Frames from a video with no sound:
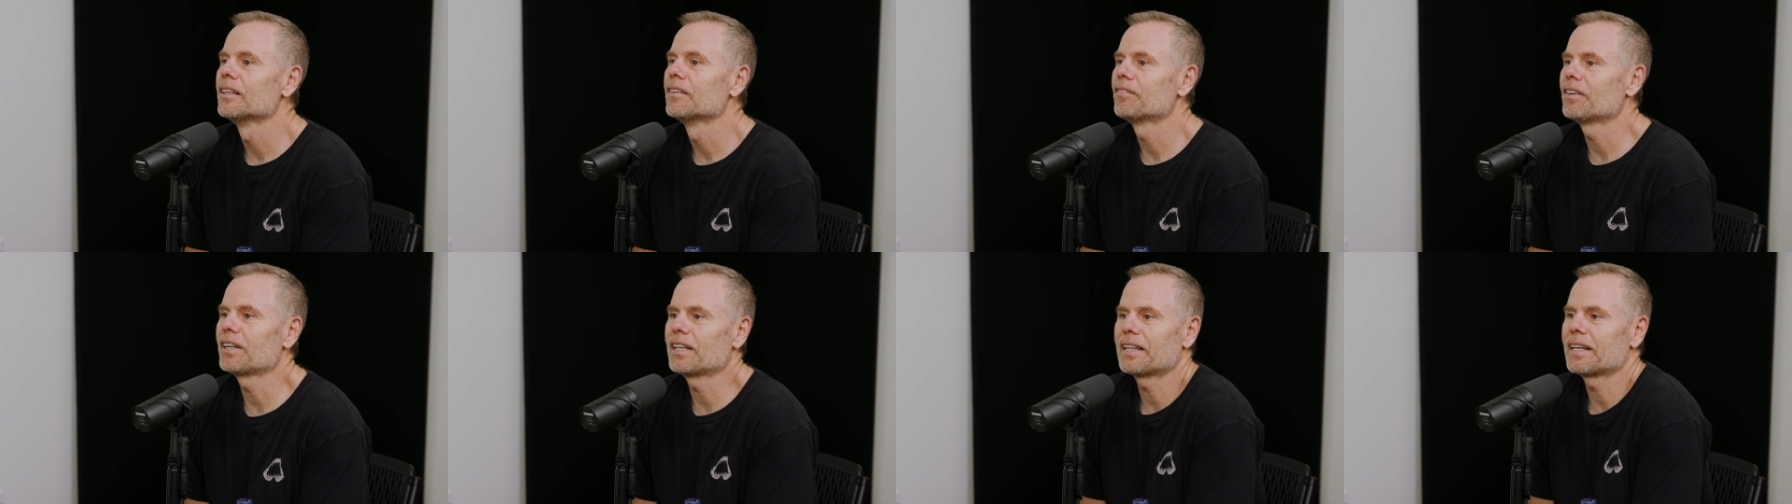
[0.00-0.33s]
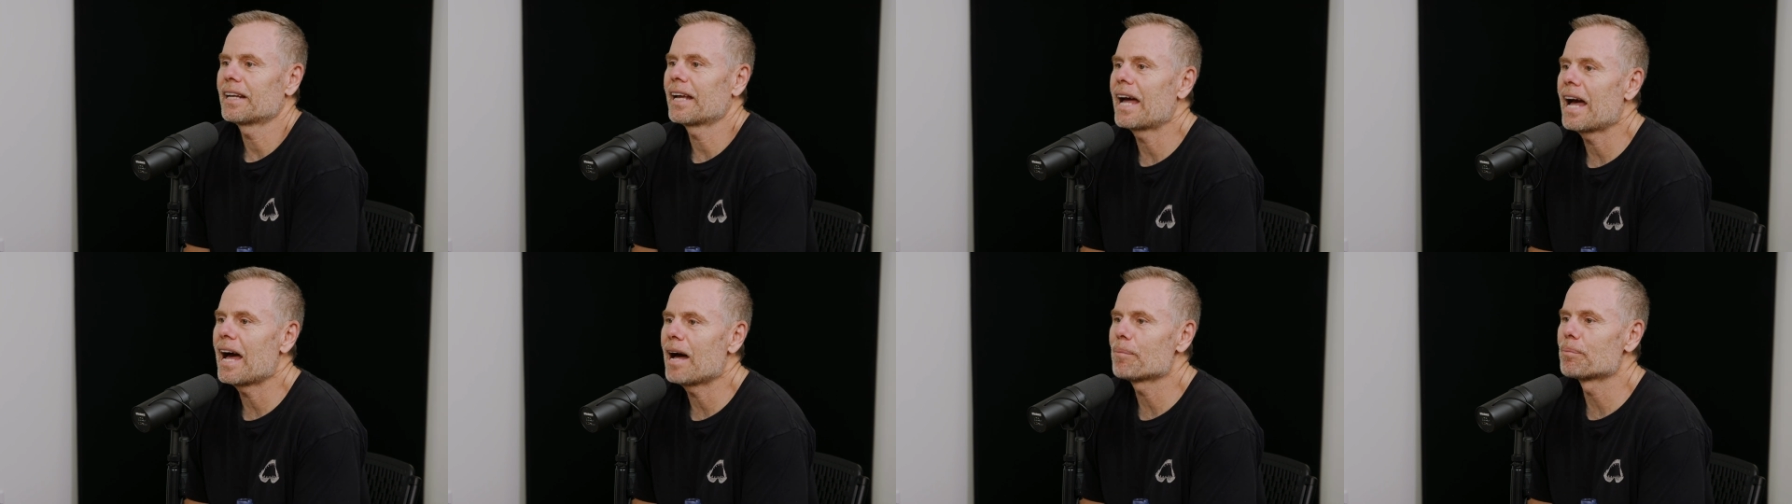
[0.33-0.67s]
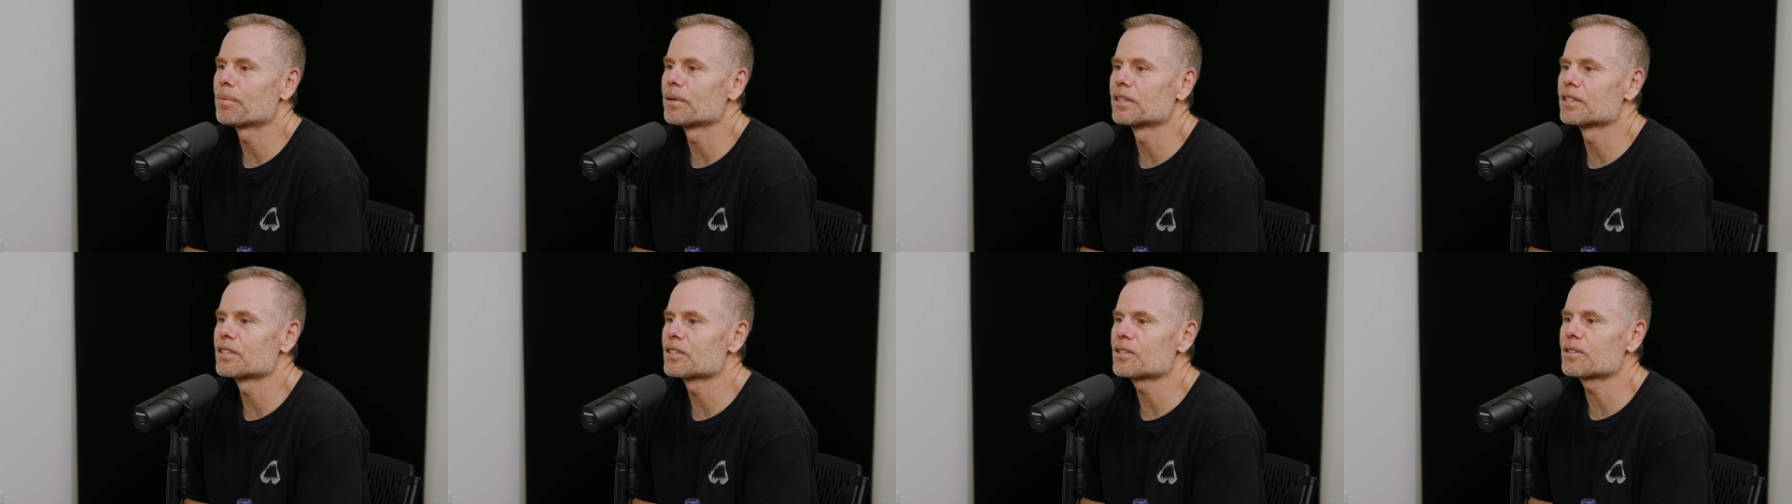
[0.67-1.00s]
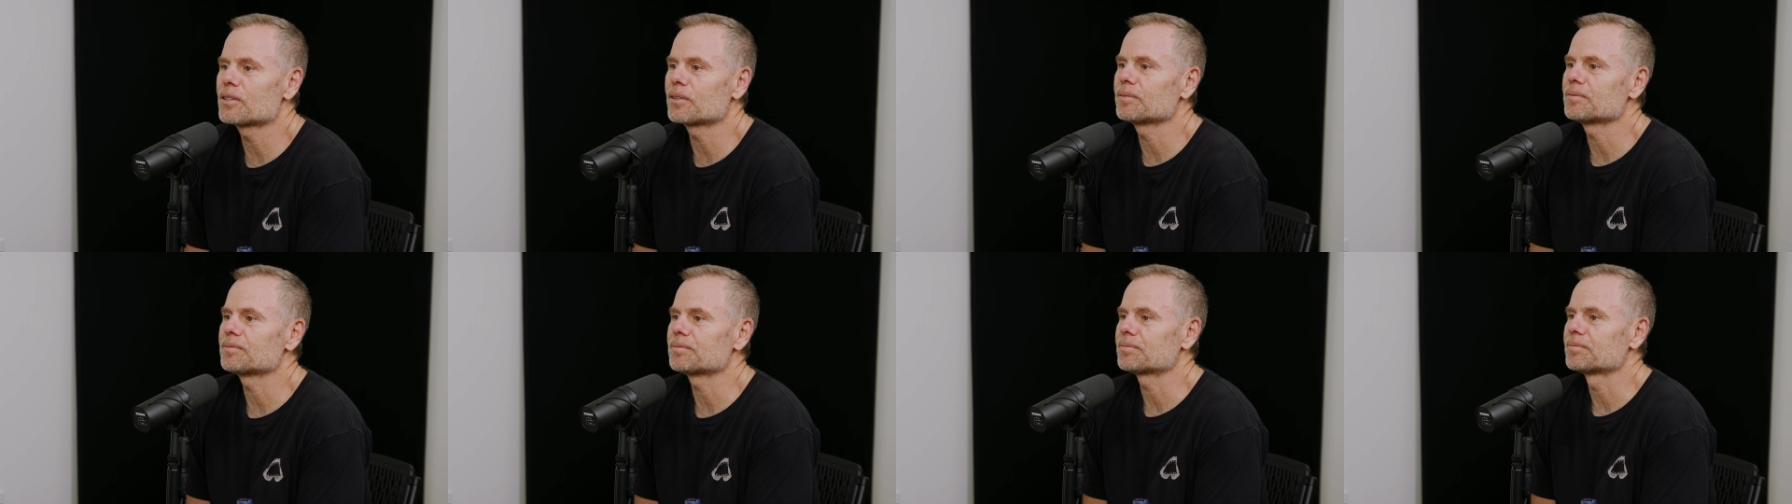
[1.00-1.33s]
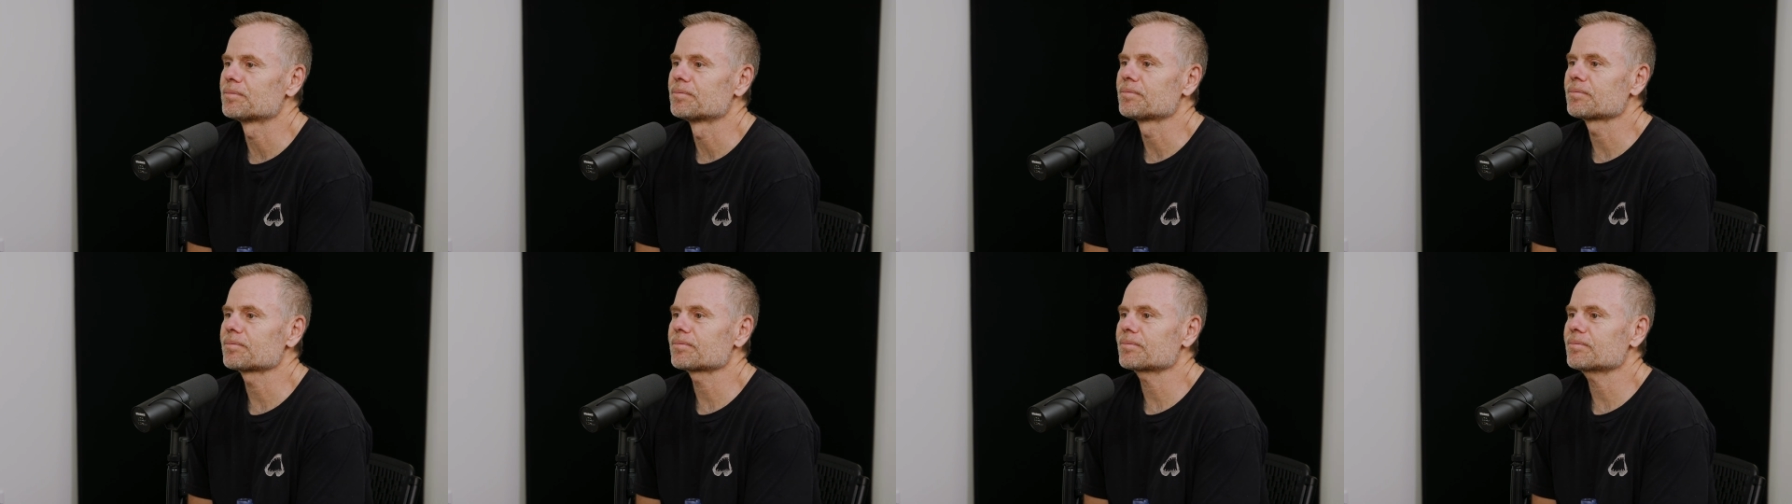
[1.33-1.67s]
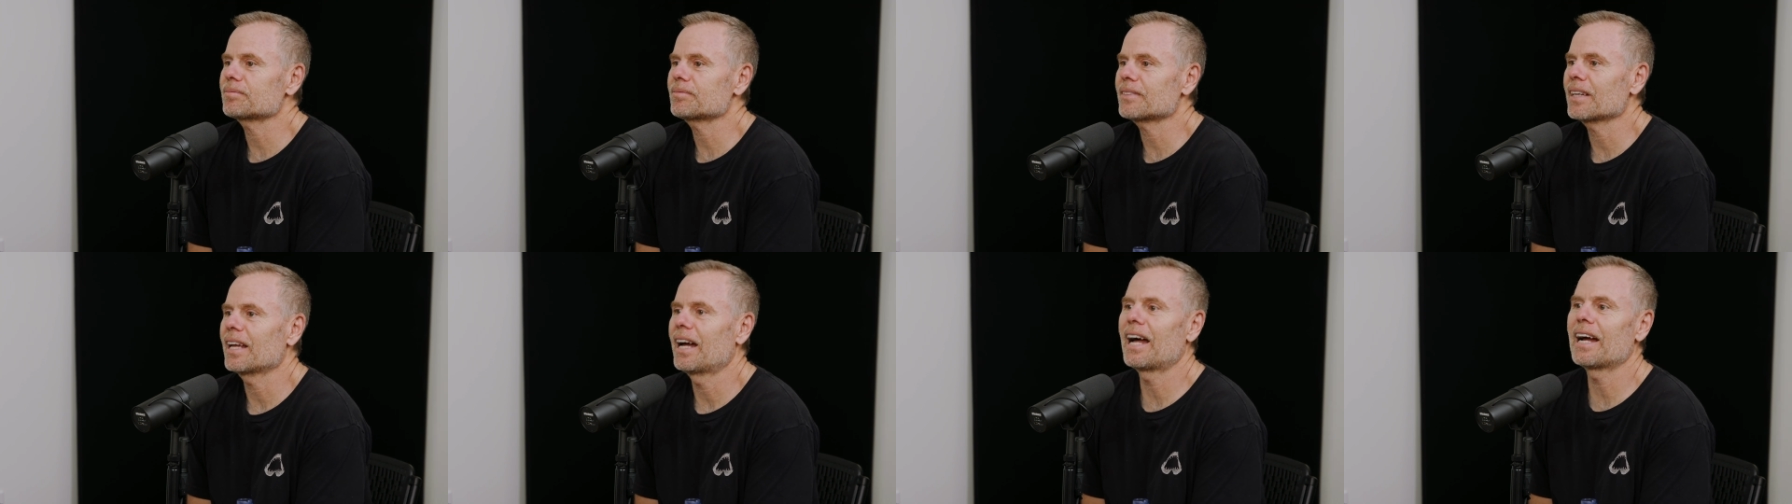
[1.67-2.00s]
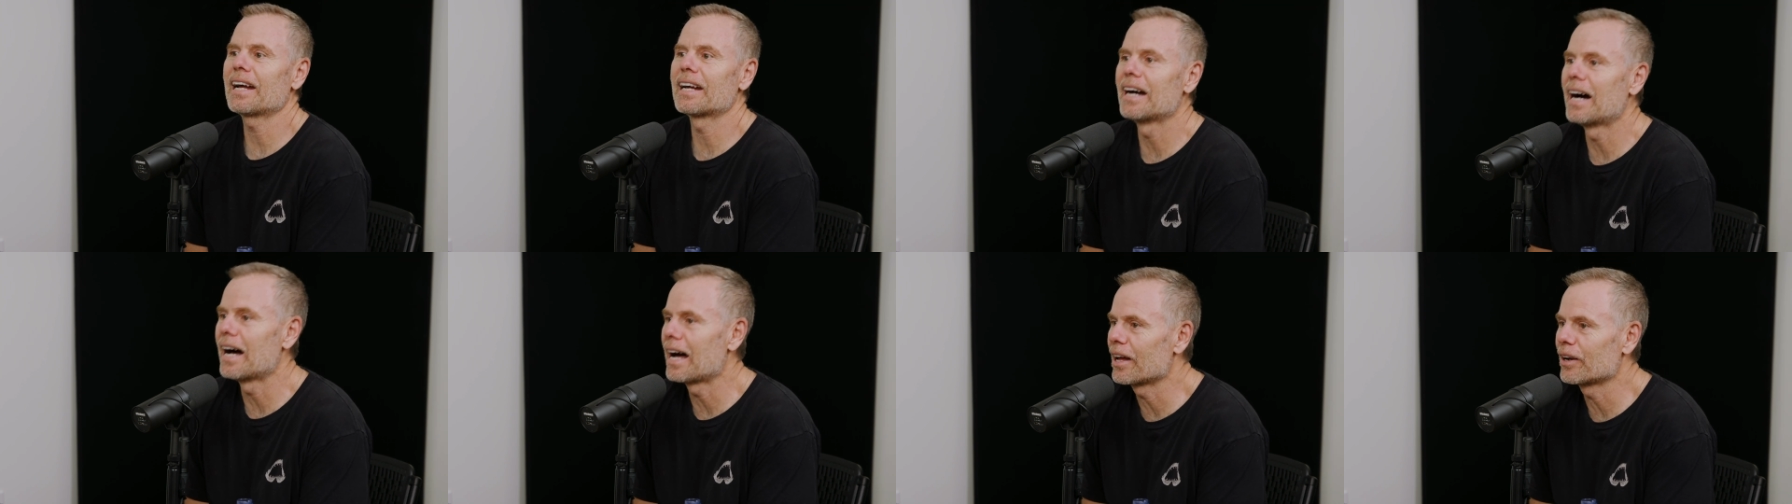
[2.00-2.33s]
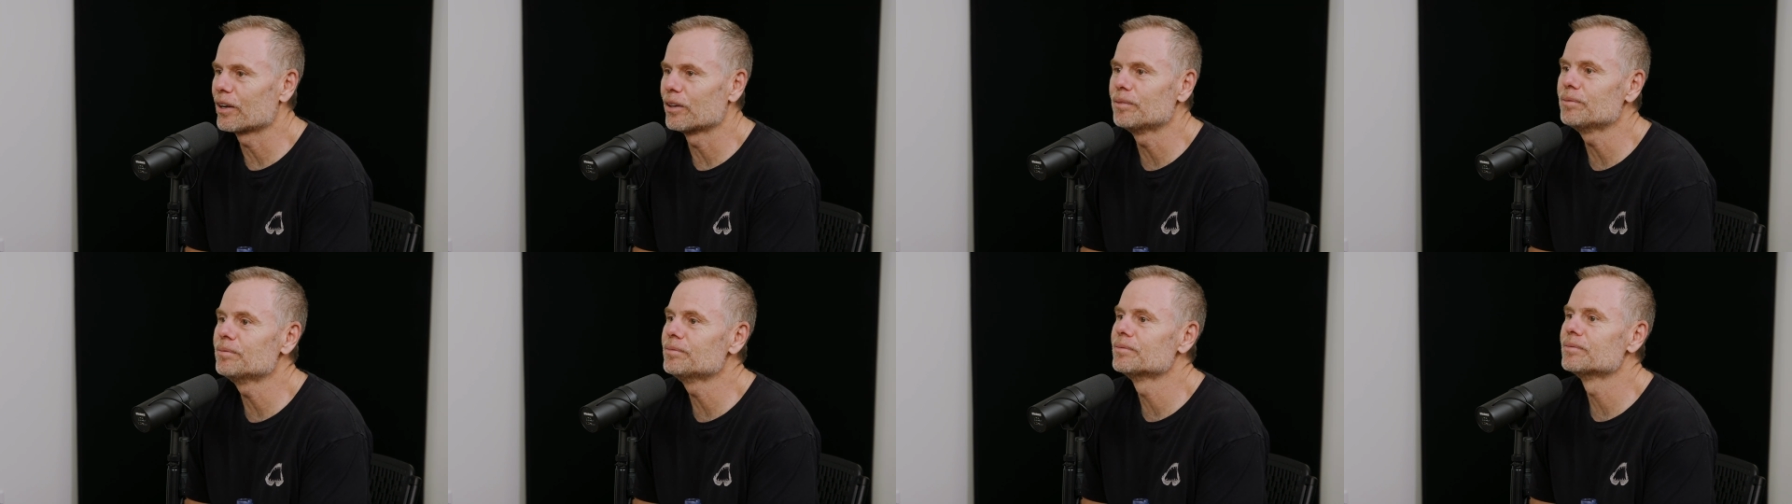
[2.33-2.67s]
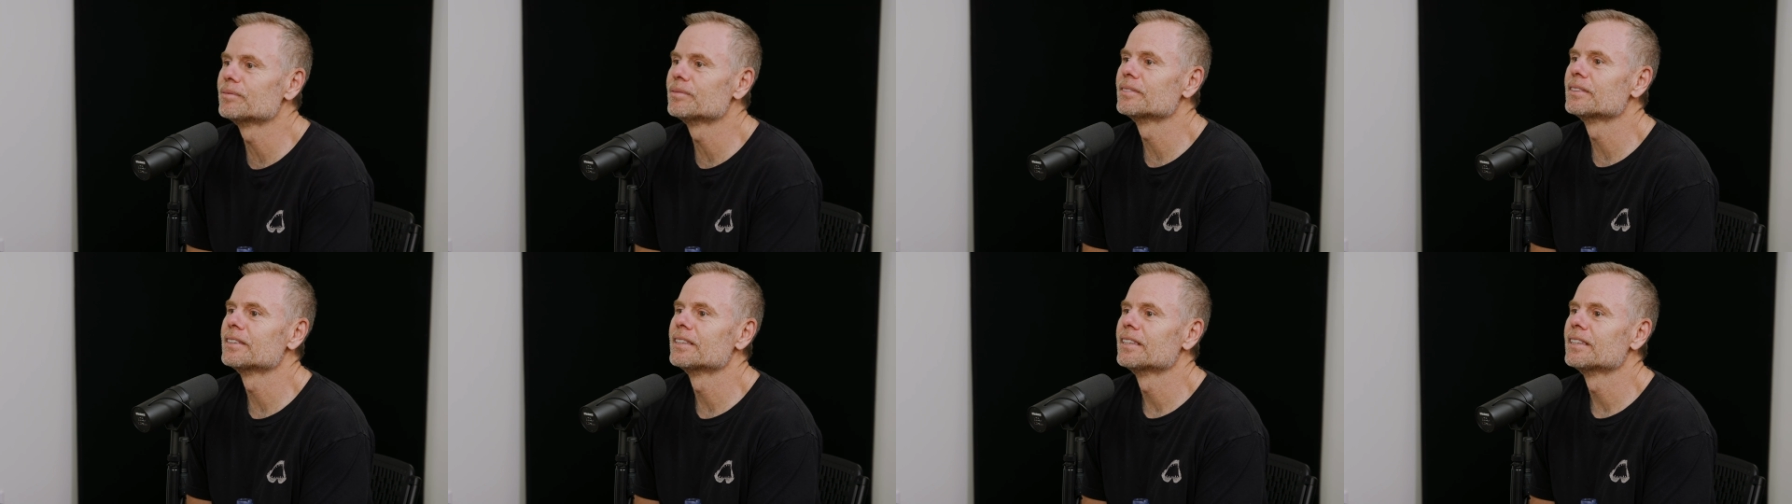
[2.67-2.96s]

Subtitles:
If anything happens, I got them.